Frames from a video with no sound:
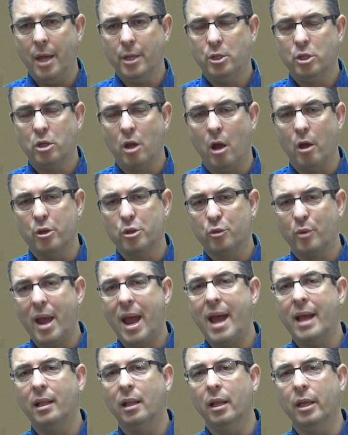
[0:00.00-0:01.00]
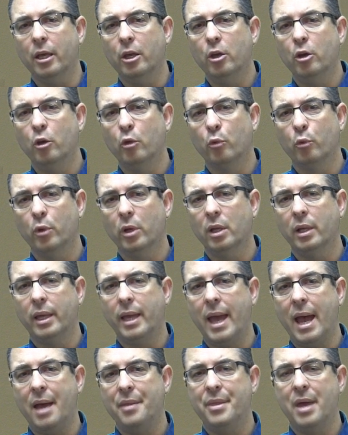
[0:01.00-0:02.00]
Charles Radley, who really
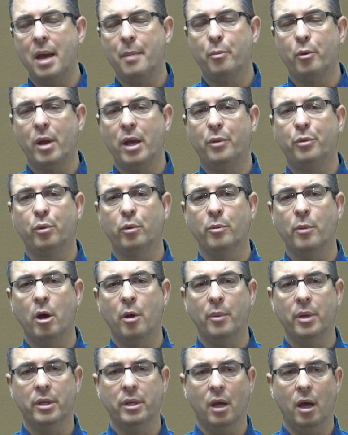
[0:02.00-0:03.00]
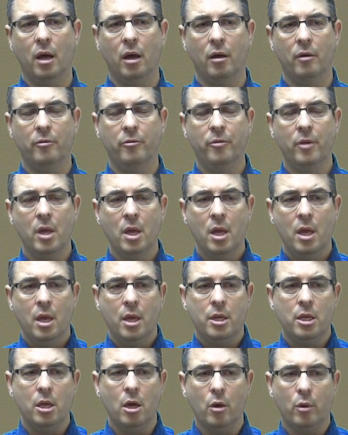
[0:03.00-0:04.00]
had that breakthrough moment of
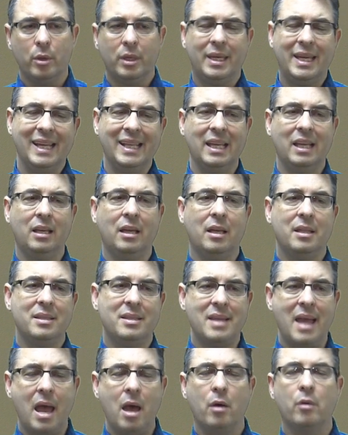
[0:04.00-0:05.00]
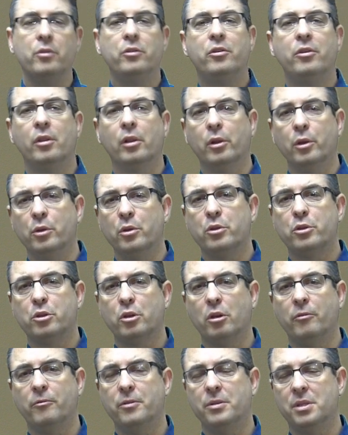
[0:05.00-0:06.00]
You know, getting down to the lunar
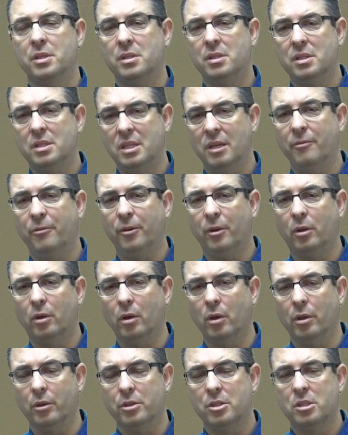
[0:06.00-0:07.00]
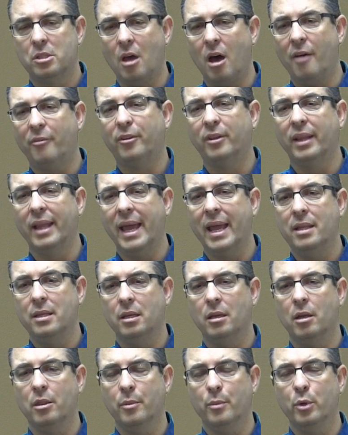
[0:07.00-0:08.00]
surface is difficult. Soft
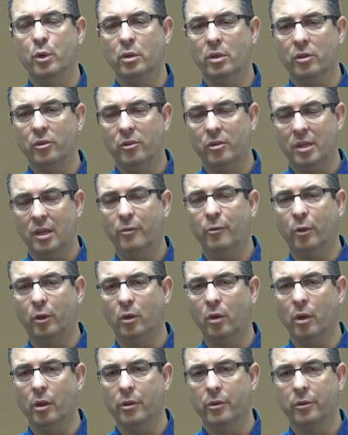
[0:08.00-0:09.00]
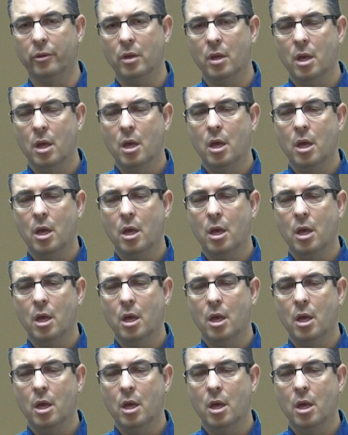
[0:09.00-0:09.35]
landing on the moon is difficult.